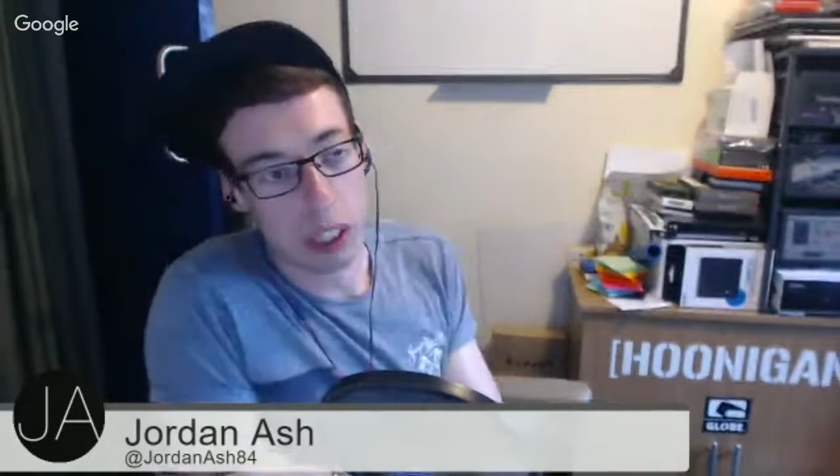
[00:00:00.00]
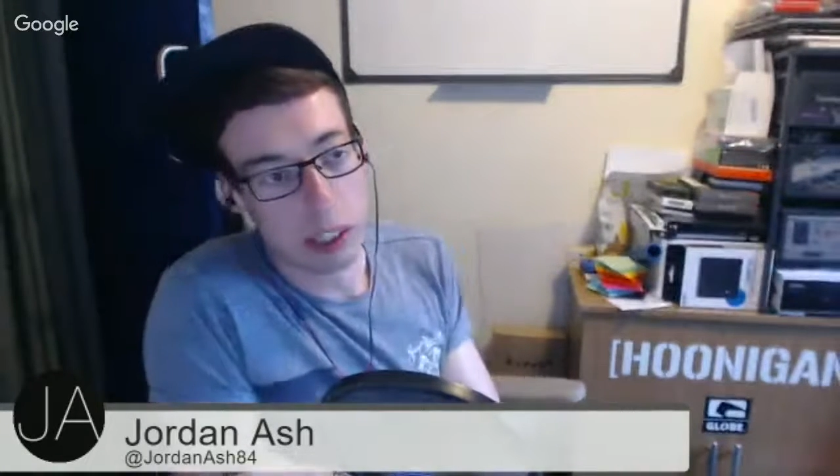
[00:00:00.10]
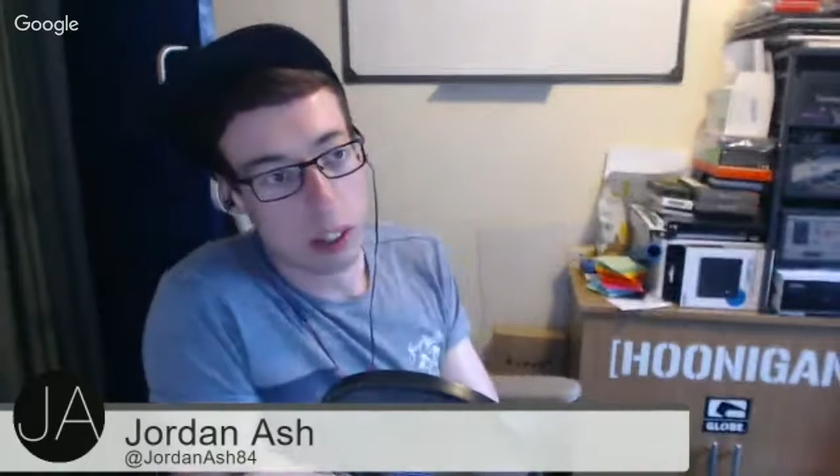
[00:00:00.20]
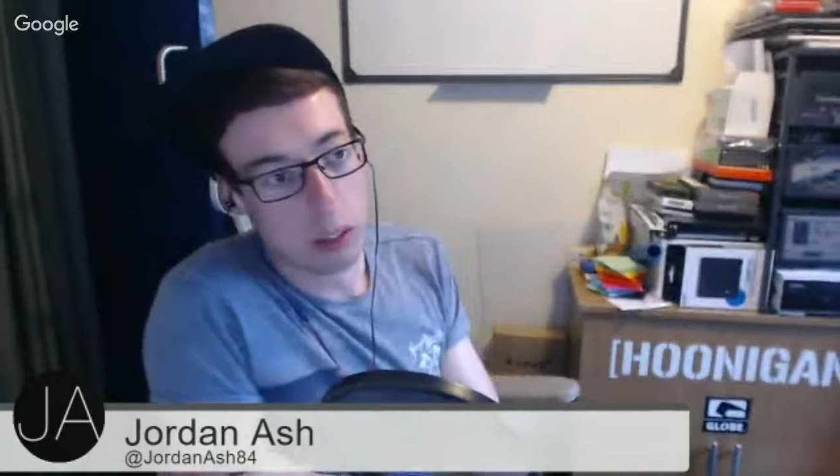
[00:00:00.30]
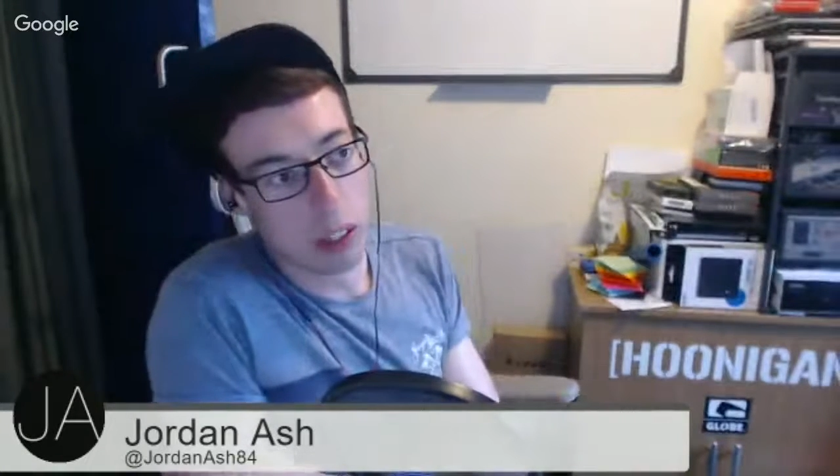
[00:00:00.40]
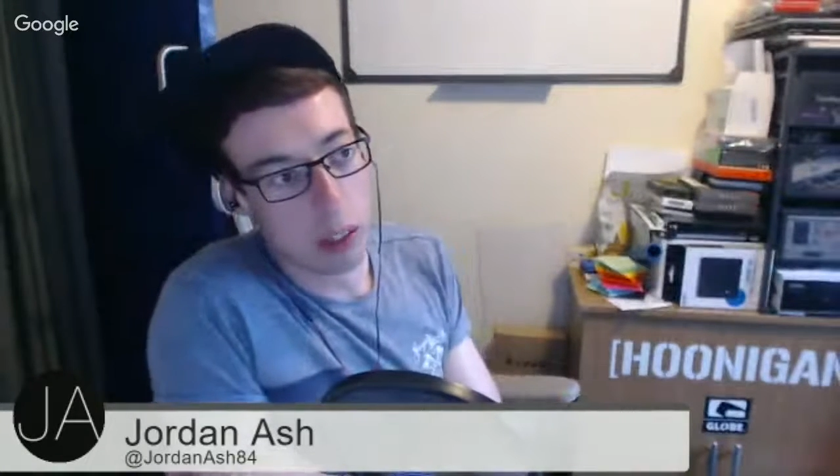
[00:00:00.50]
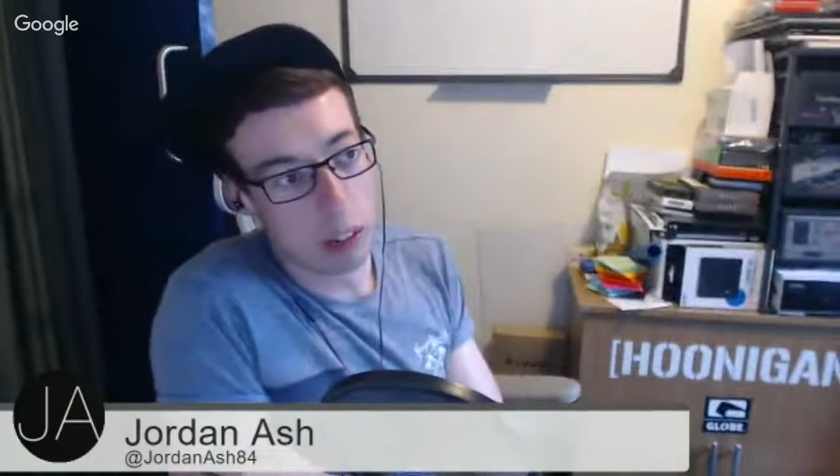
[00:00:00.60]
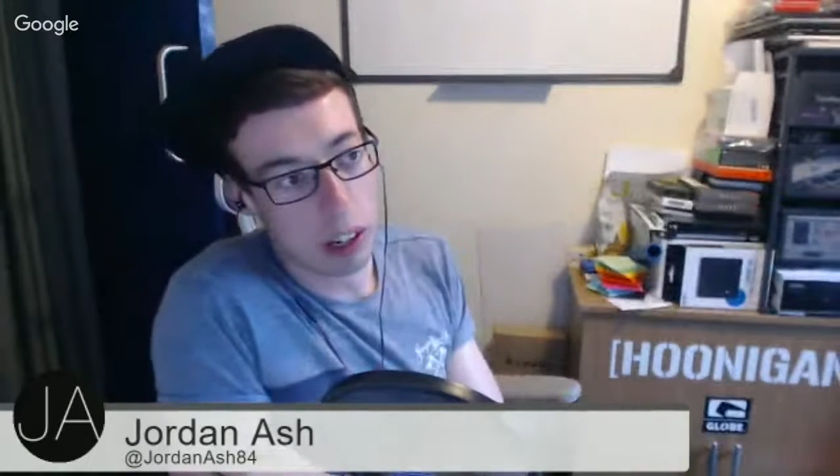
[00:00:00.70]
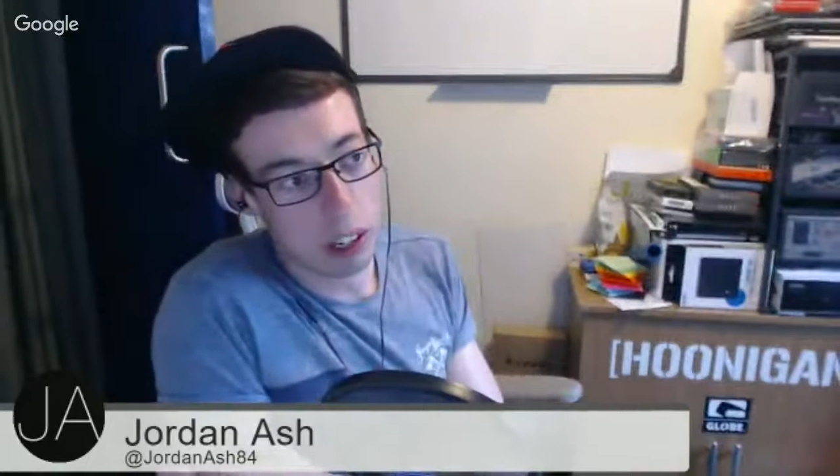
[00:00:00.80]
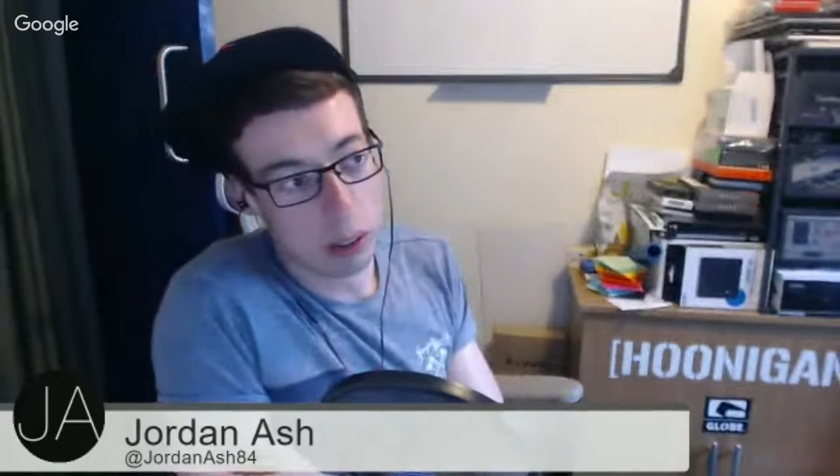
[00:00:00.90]
hopefully
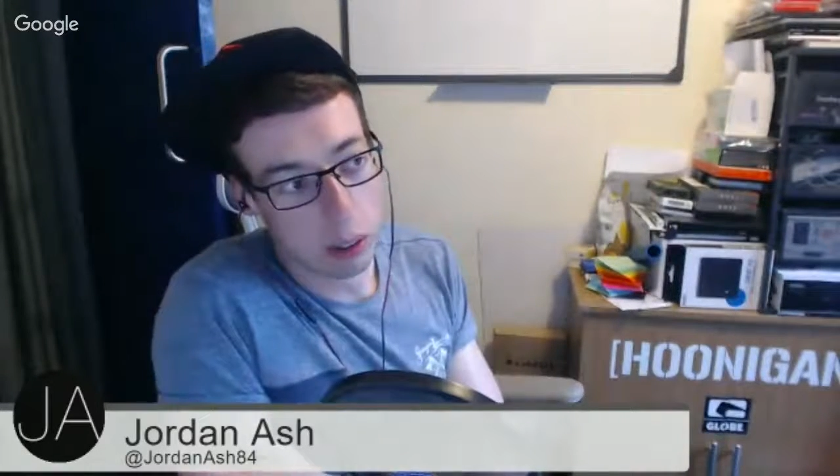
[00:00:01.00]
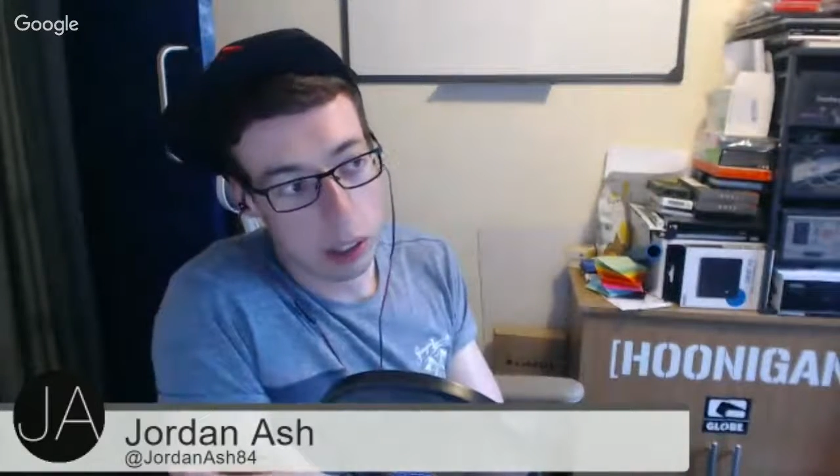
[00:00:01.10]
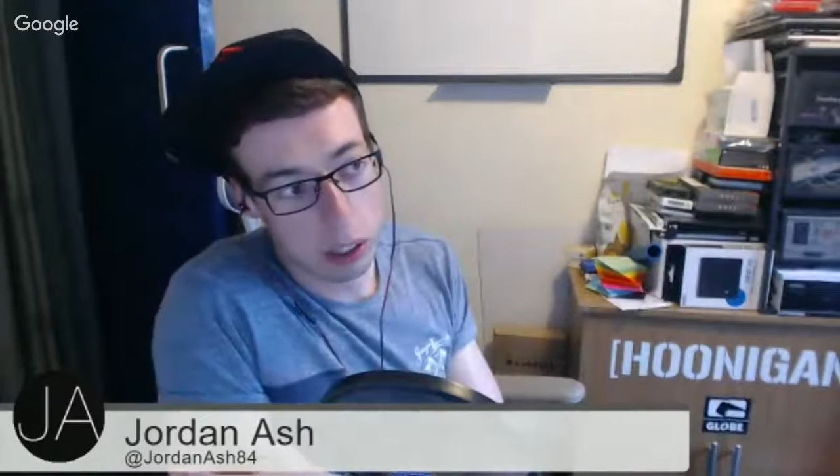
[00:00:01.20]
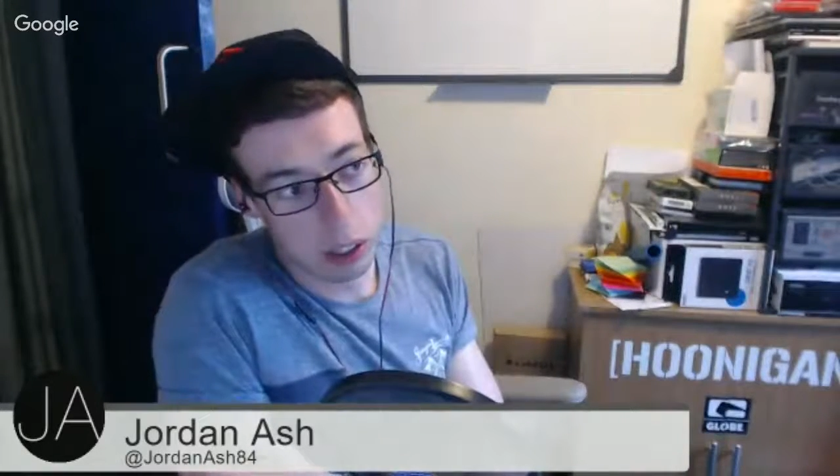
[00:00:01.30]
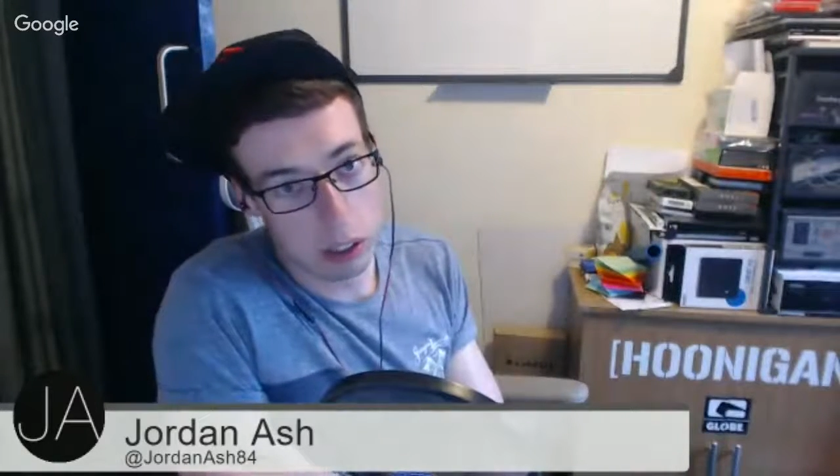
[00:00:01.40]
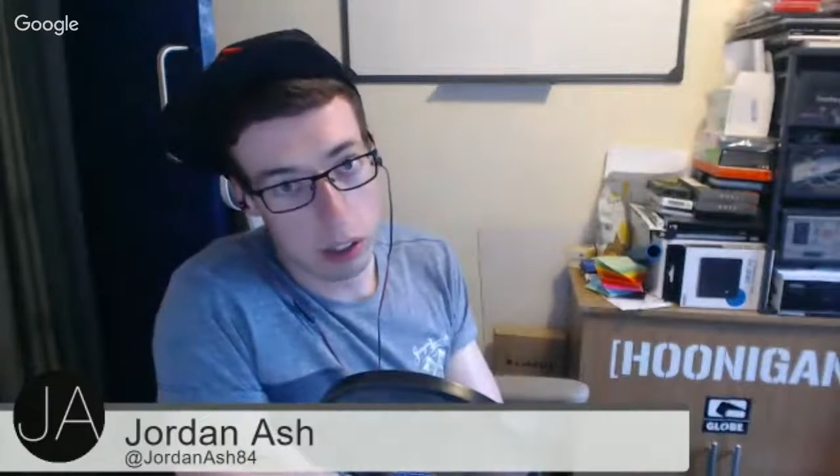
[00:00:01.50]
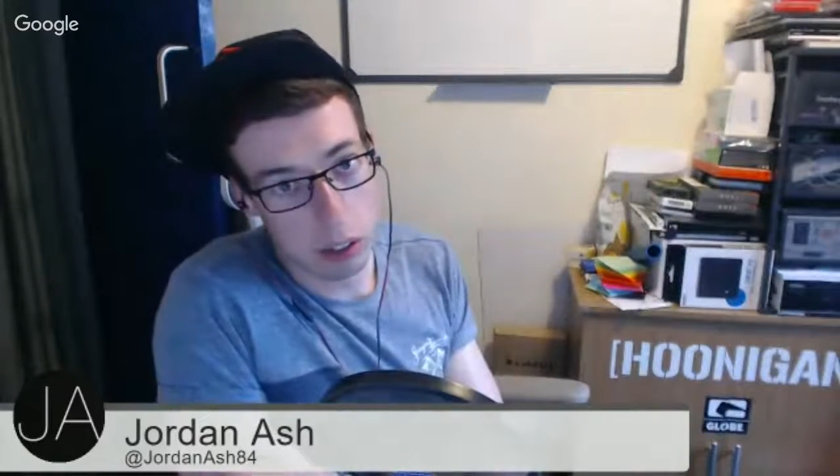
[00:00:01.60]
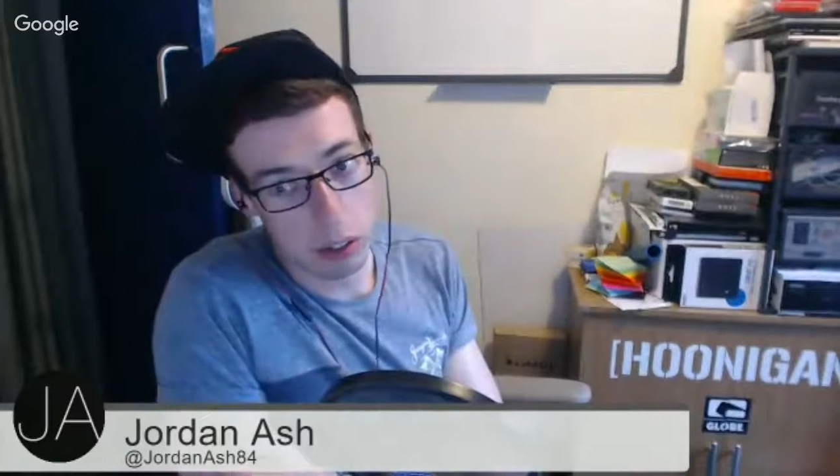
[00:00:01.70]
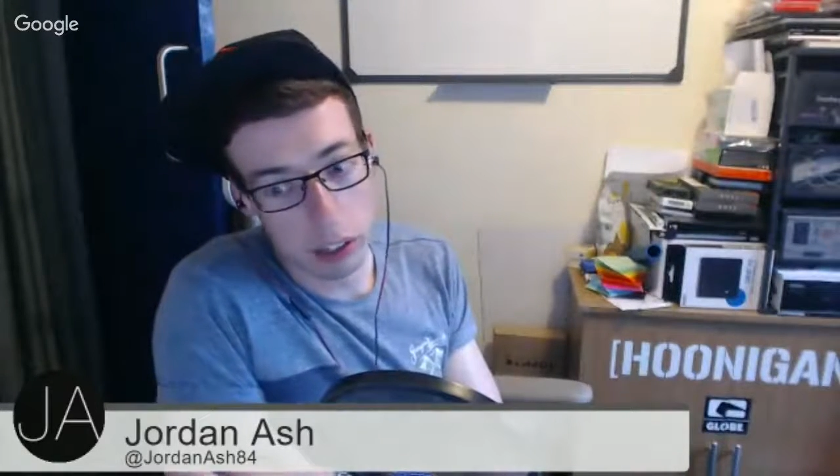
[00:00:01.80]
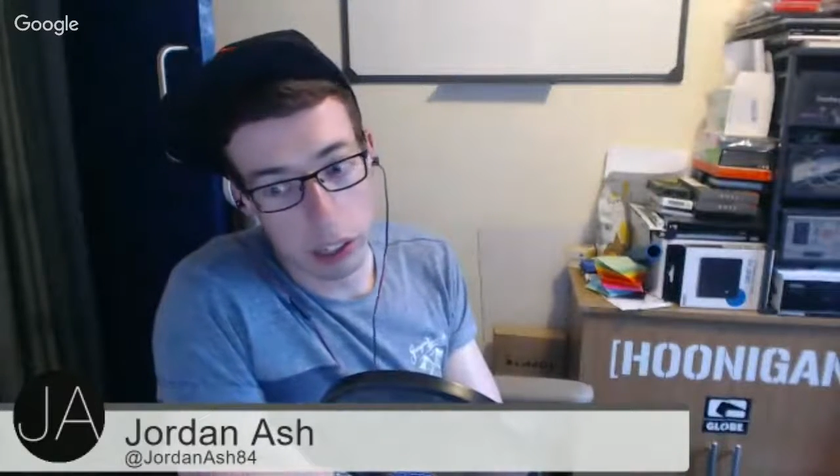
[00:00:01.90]
upgrade in August
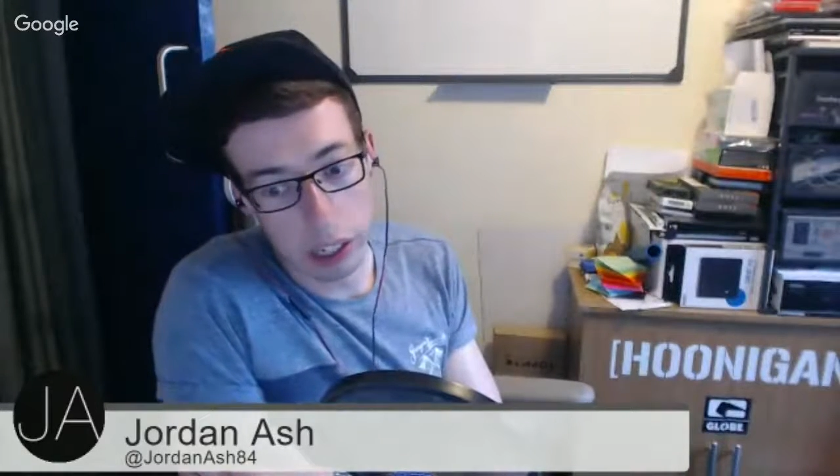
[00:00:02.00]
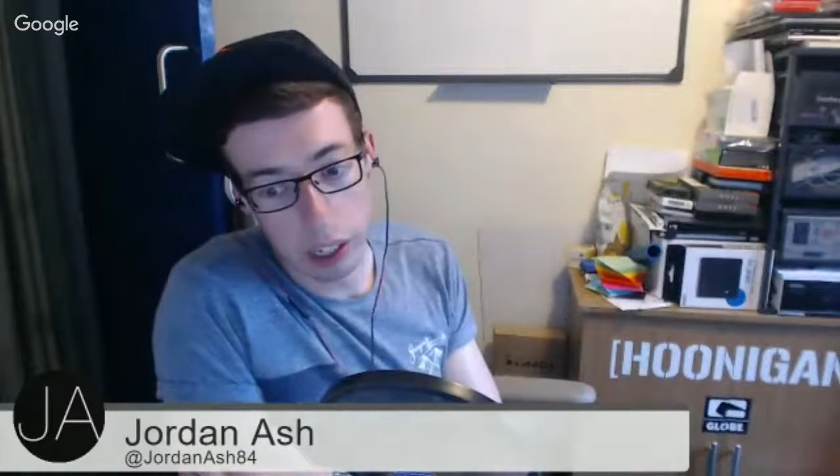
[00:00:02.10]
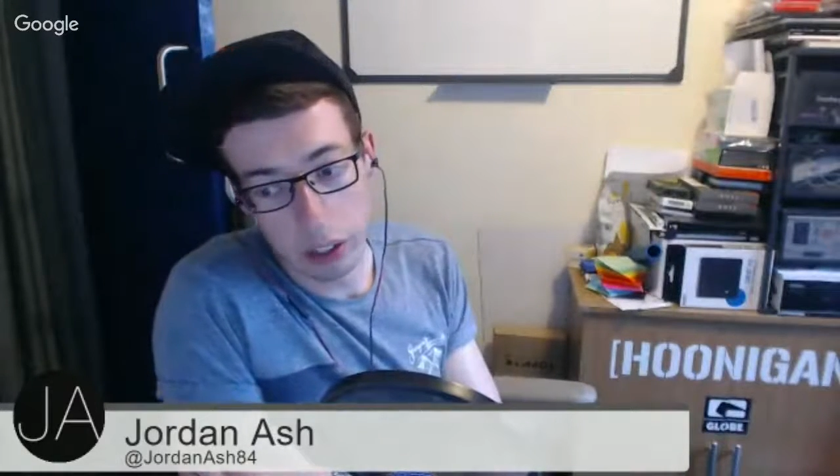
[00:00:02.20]
after a year.